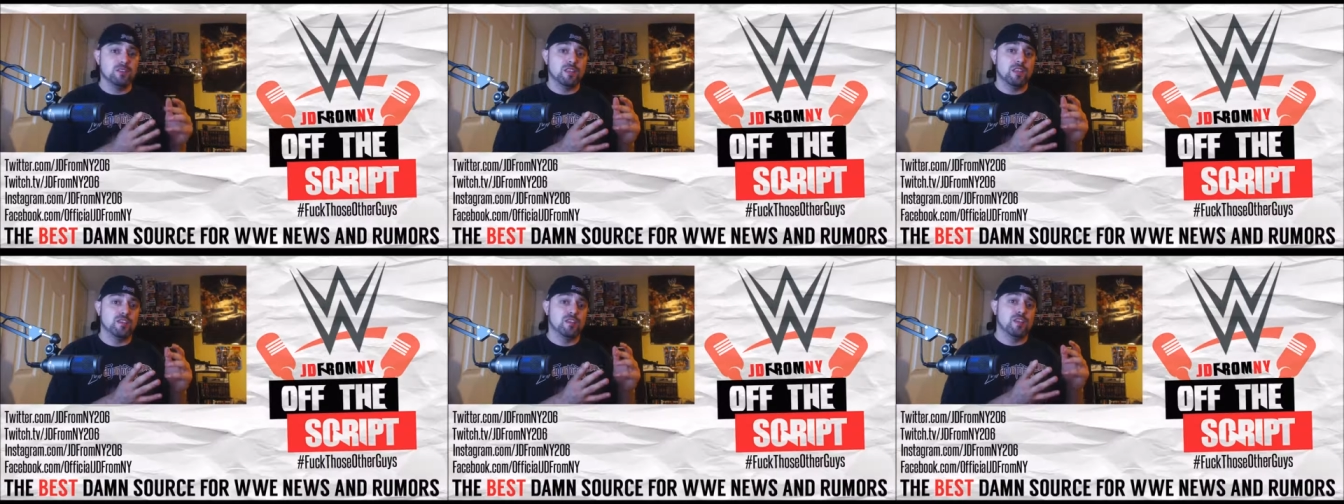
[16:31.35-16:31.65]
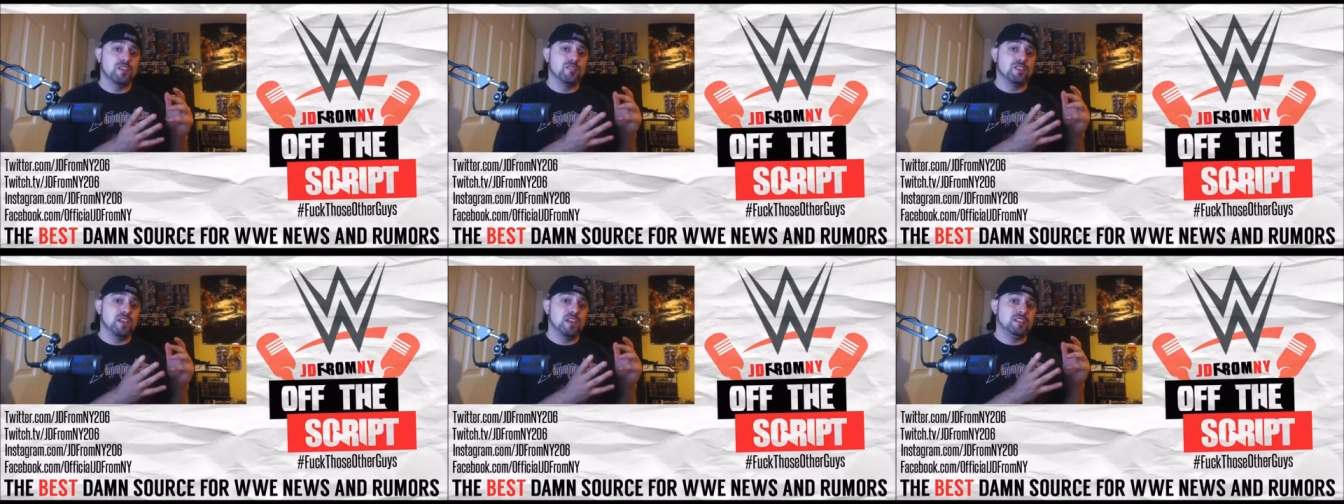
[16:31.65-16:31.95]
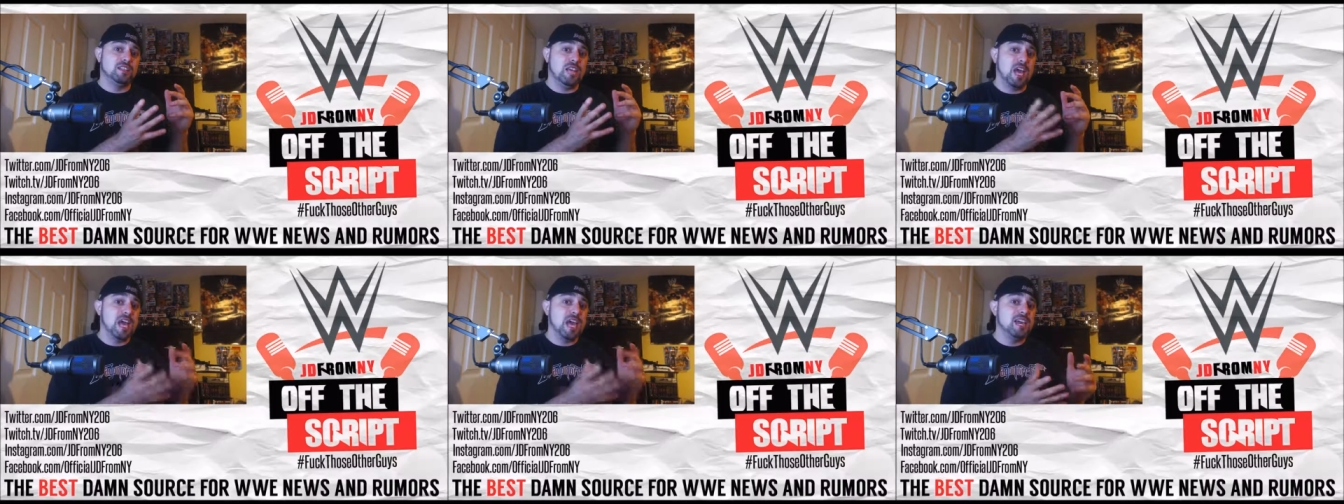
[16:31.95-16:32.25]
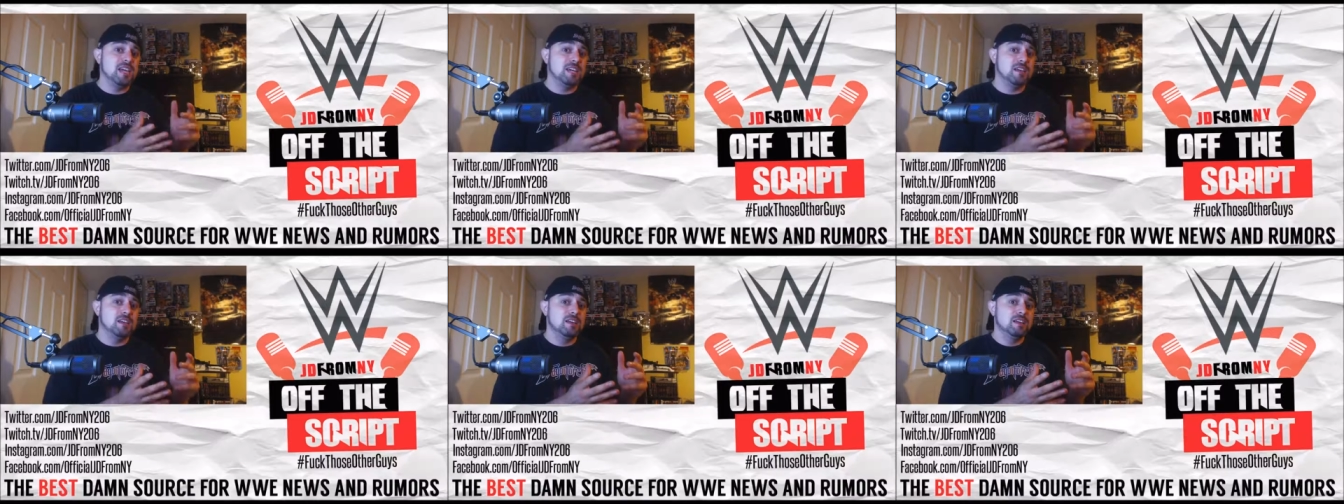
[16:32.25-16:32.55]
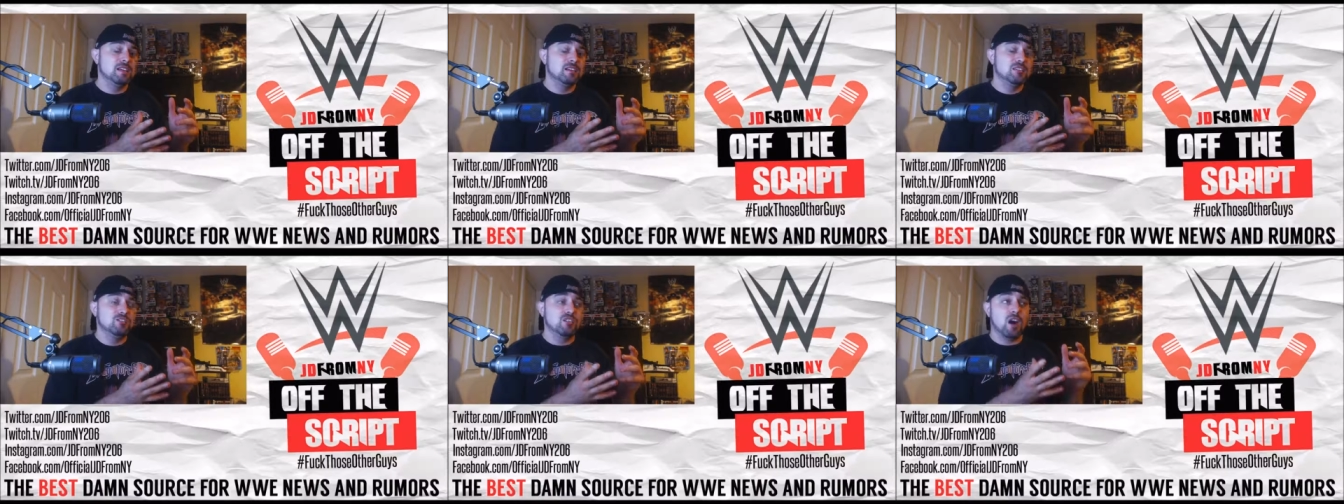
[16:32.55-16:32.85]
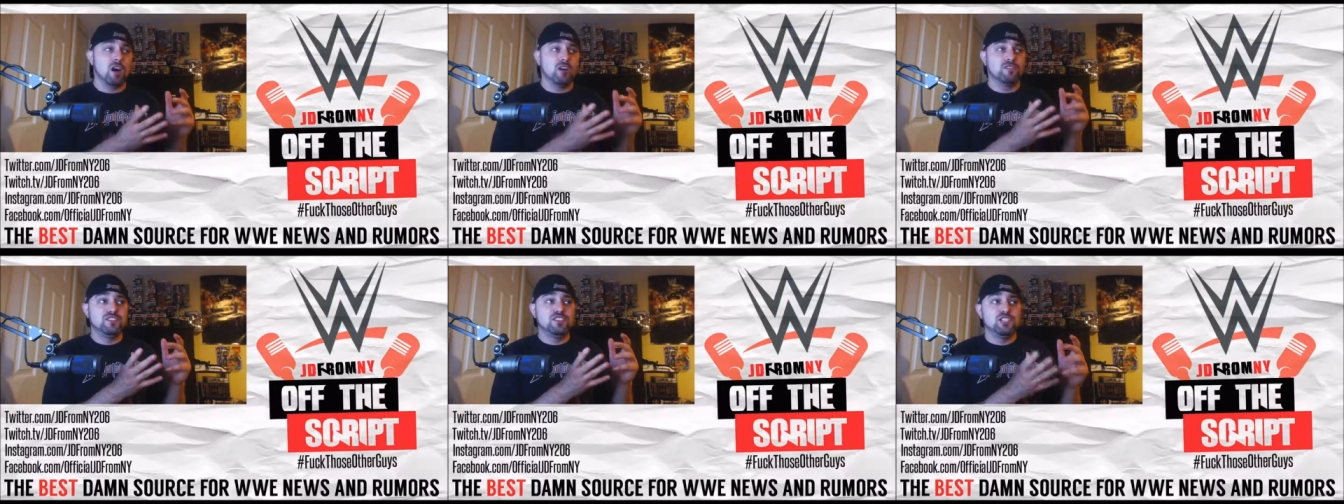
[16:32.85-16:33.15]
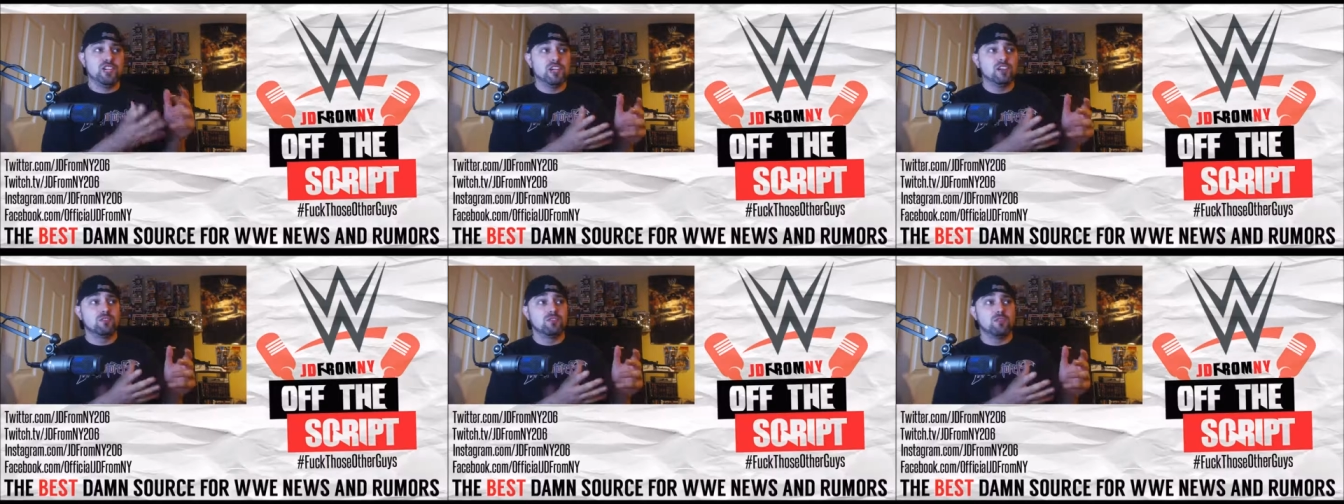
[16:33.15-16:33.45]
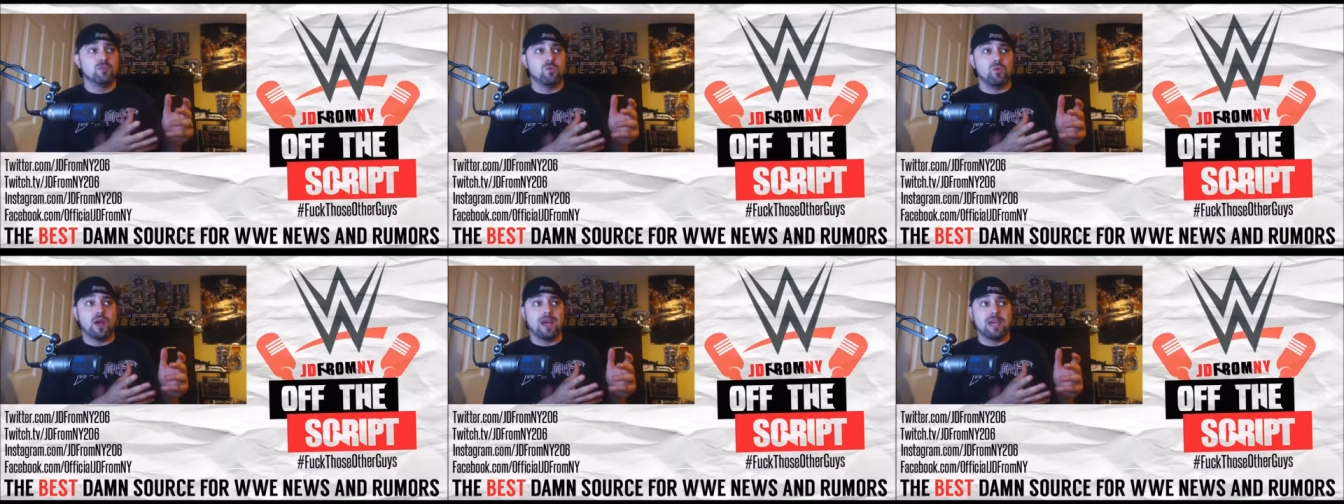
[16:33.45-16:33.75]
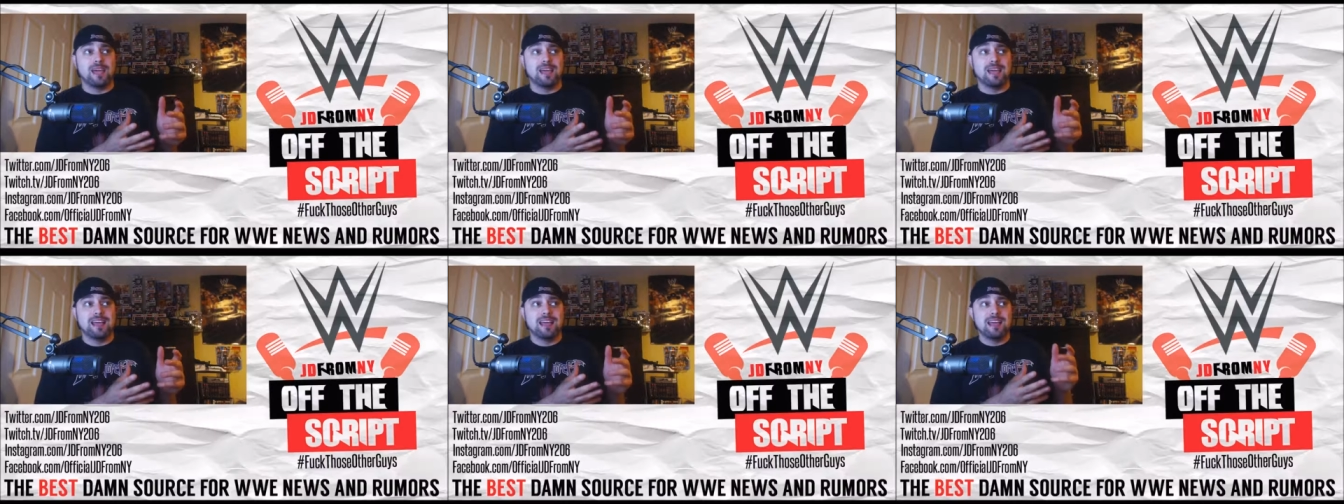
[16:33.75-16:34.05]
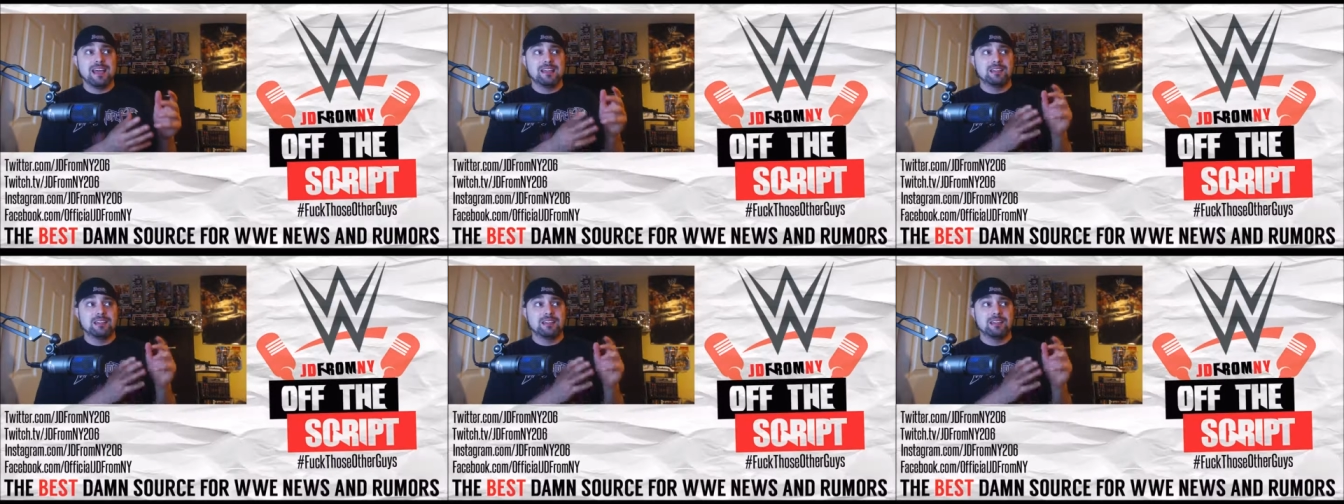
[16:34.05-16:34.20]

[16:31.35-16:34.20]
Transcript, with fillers: And they, if they take Dolph Ziggler away,